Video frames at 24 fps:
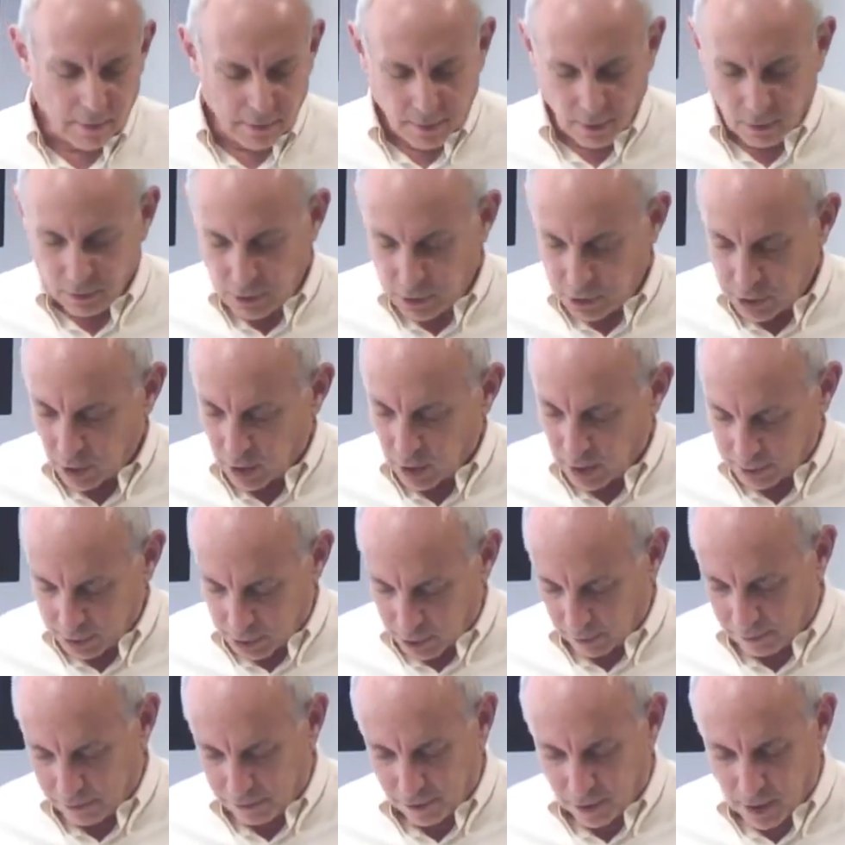Those
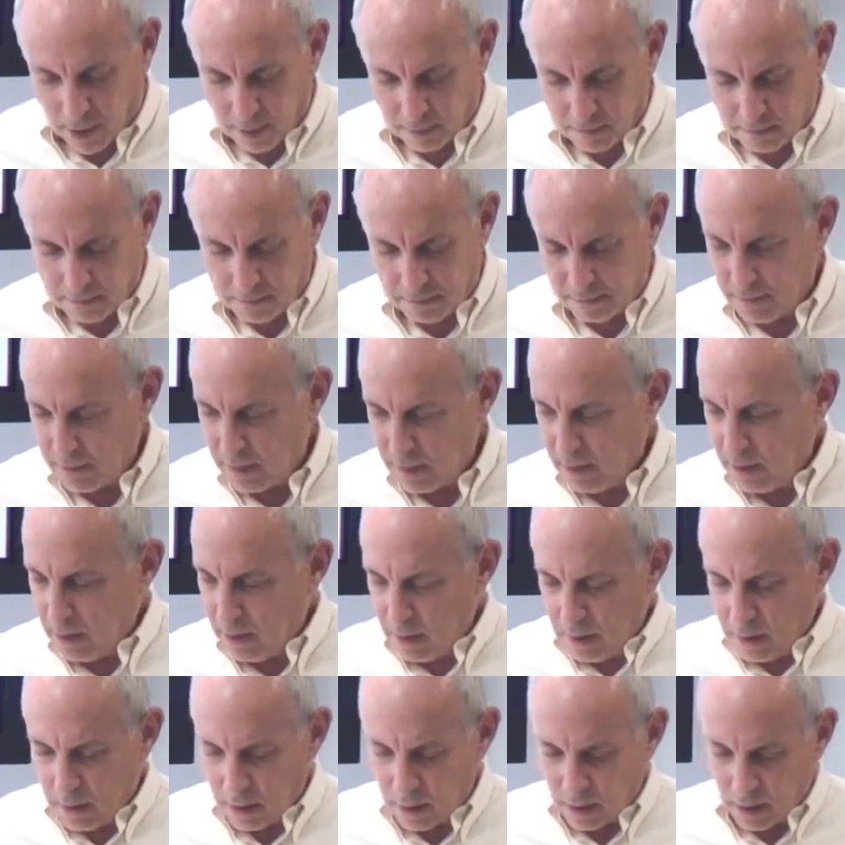charts are from
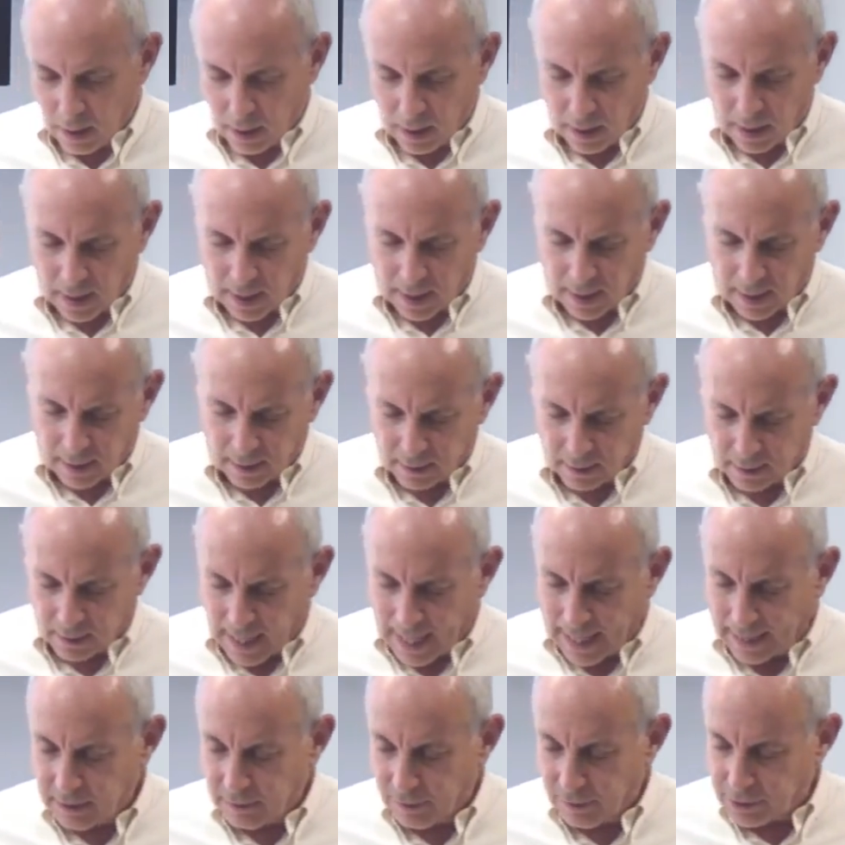
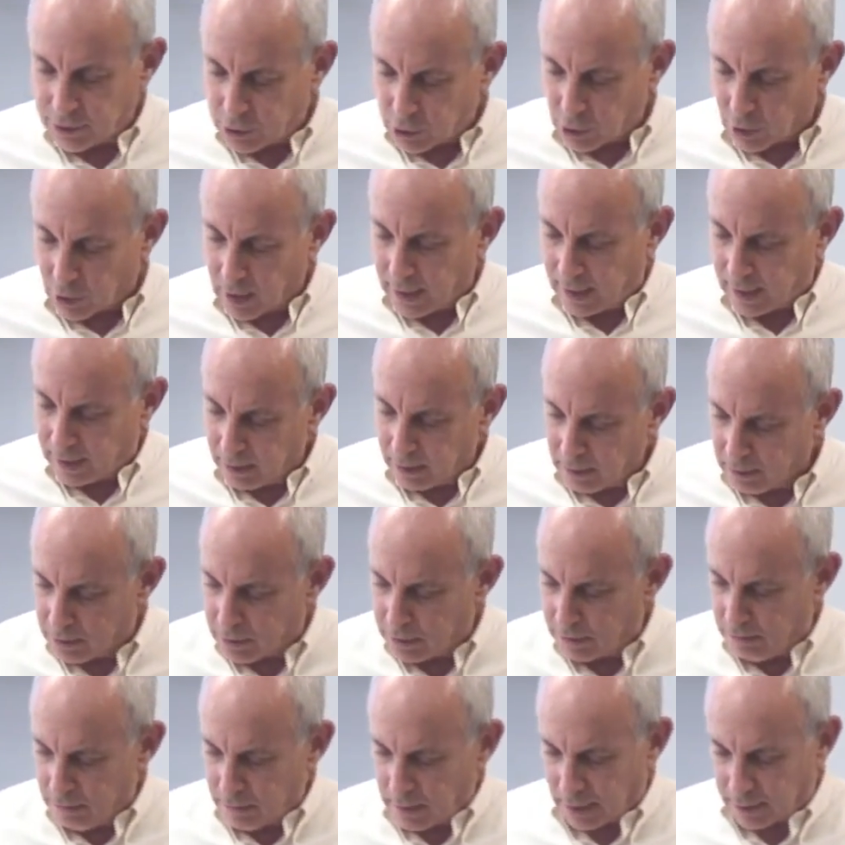activist
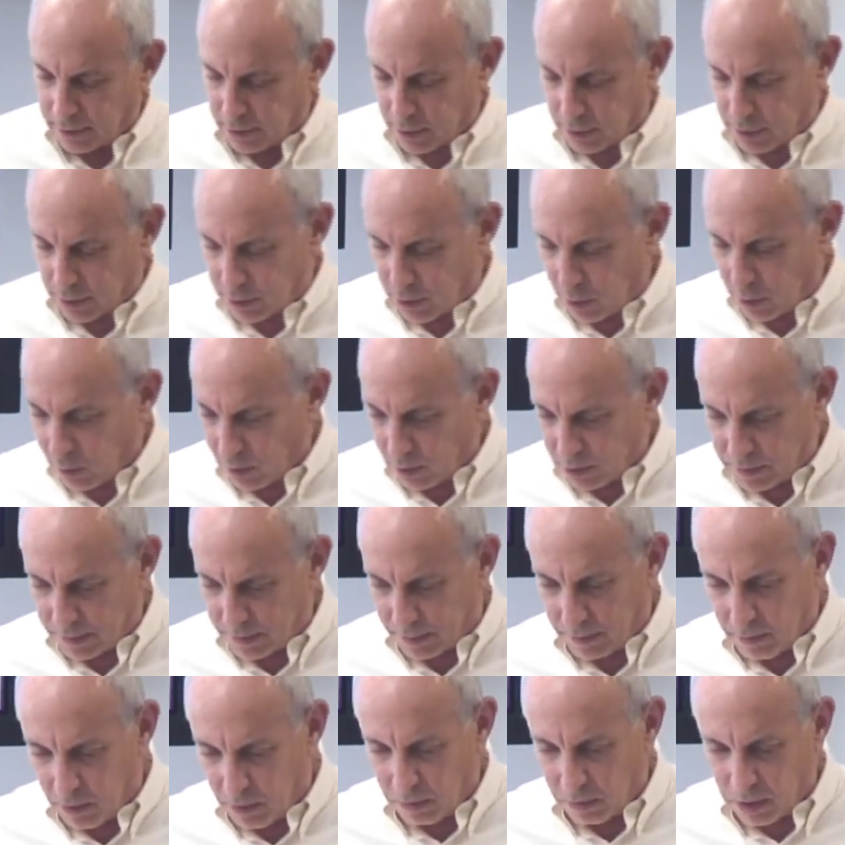trainings, not just stewards,
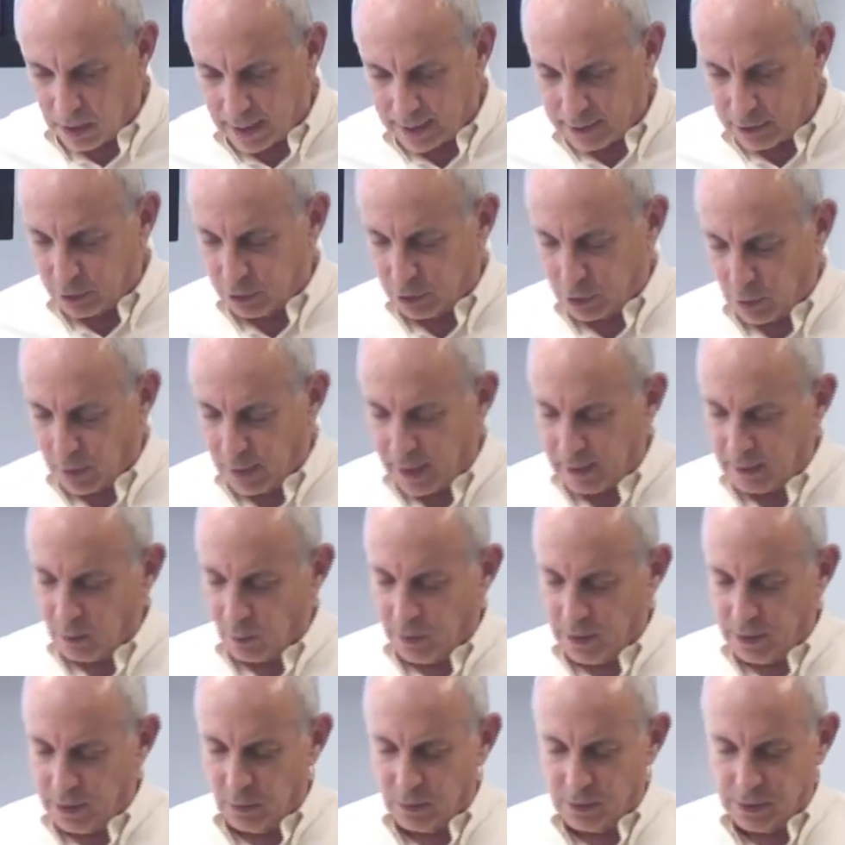but mobilizer training
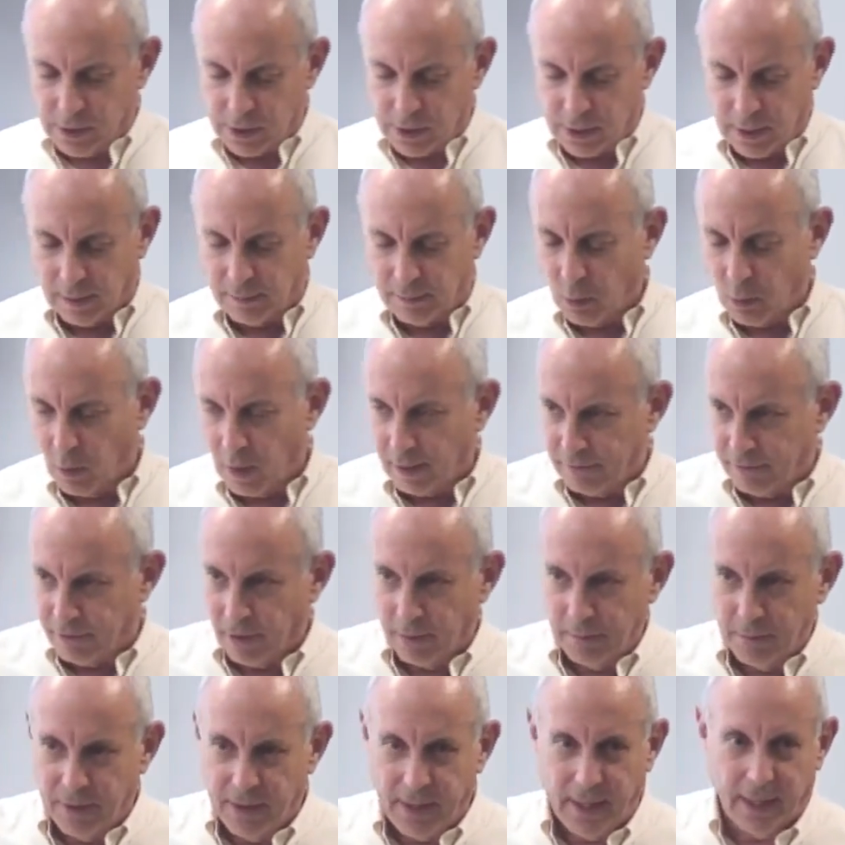that we do in CWA.
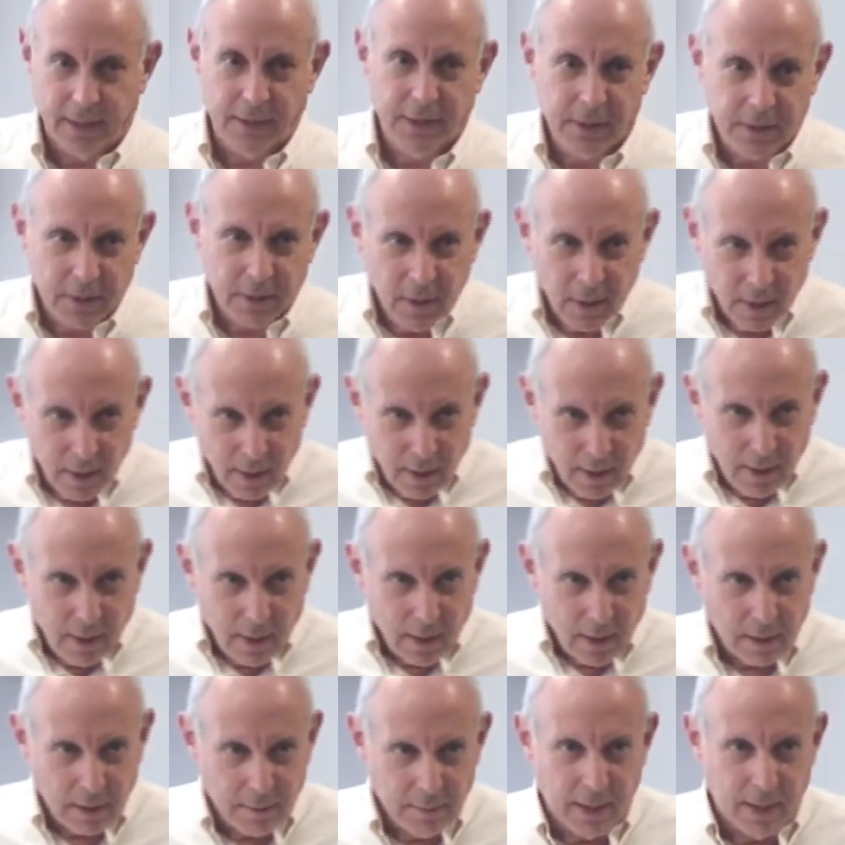From this,
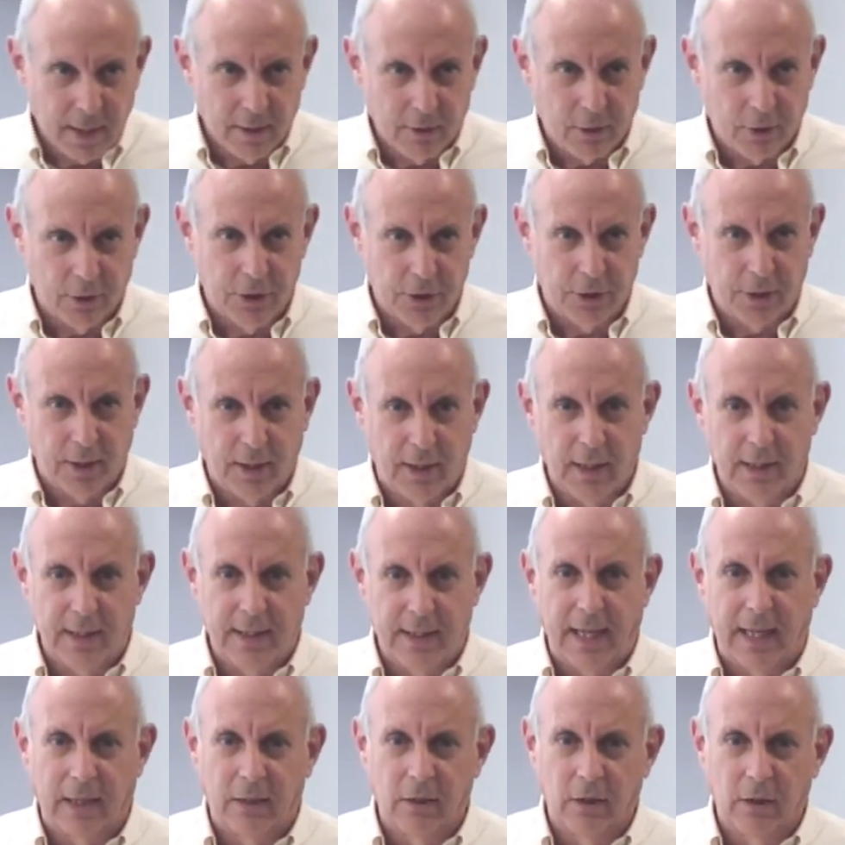anybody interested can
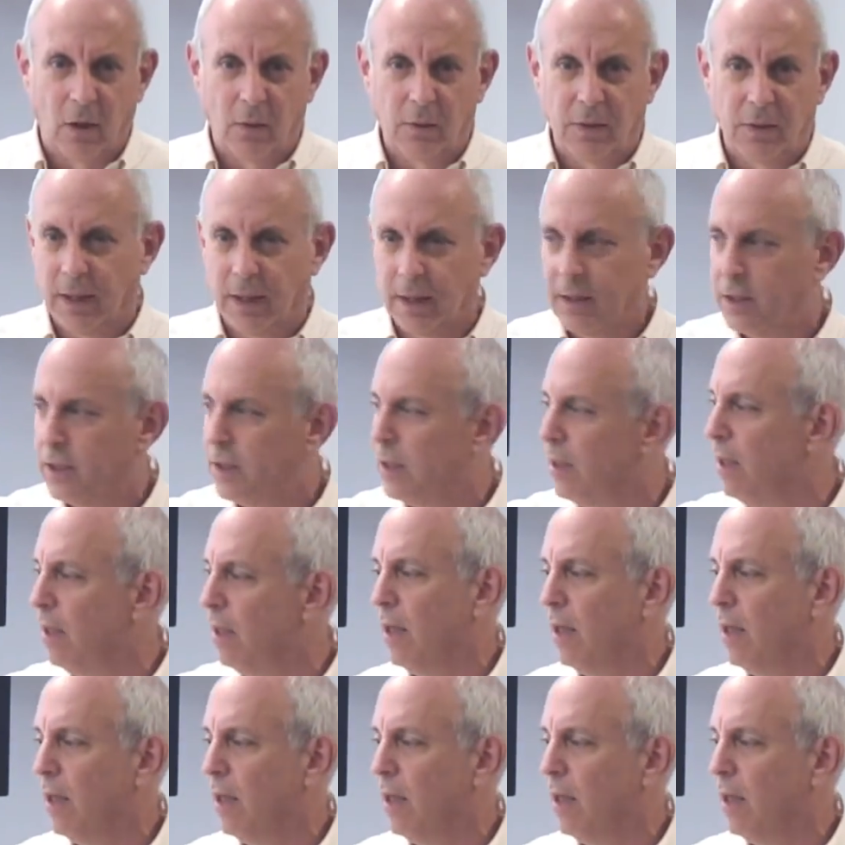download this.